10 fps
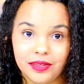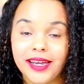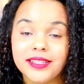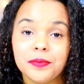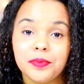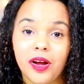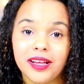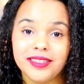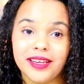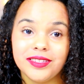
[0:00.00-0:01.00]
It's a
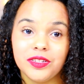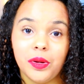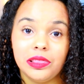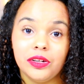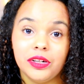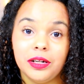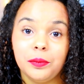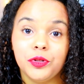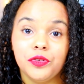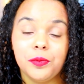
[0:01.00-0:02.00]
process to unlearn and
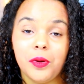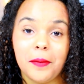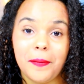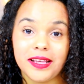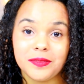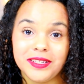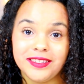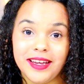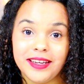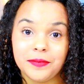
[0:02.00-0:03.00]
improve upon past
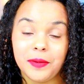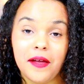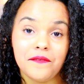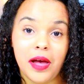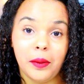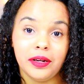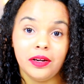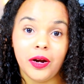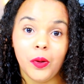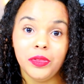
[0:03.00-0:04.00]
mistakes, but I found it
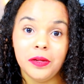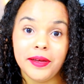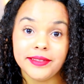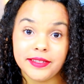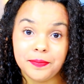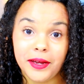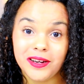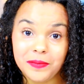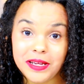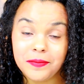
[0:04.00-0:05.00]
not only makes us
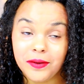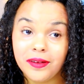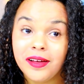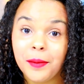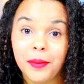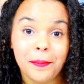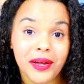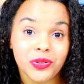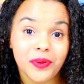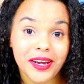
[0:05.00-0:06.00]
better people, but
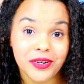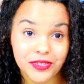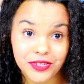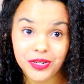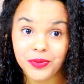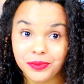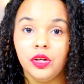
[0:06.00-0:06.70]
better writers too.